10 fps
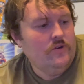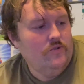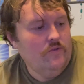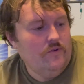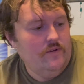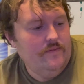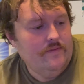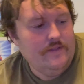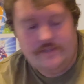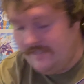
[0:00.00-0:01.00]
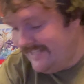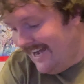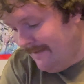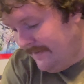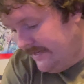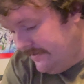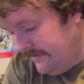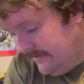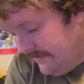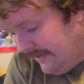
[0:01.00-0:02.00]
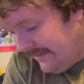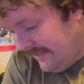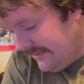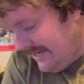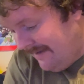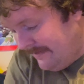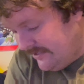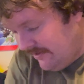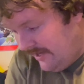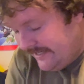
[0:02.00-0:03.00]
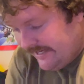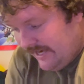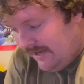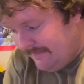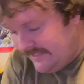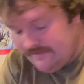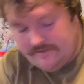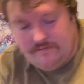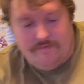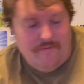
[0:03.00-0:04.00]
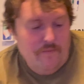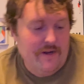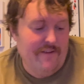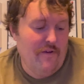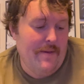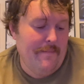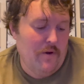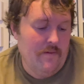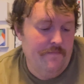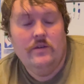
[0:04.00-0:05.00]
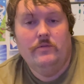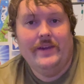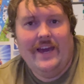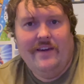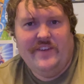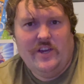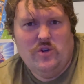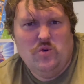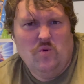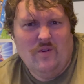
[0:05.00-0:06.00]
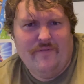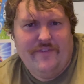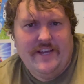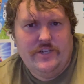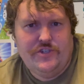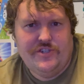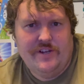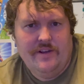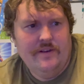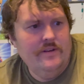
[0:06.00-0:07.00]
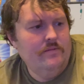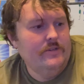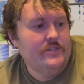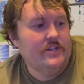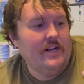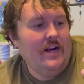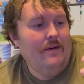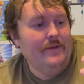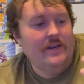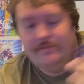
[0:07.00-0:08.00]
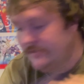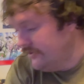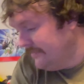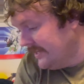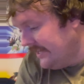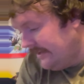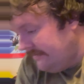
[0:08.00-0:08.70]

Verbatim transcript: Cool, that's a diamond. I think diamonds are uncommons from what I remember. We have a Corfish, which is a common, I'm assuming, yeah.